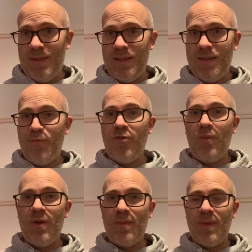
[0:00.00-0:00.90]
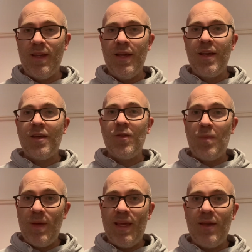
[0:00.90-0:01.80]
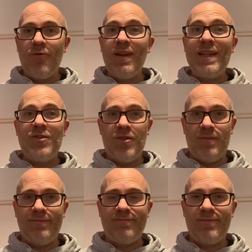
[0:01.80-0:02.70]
so the problem could be religion.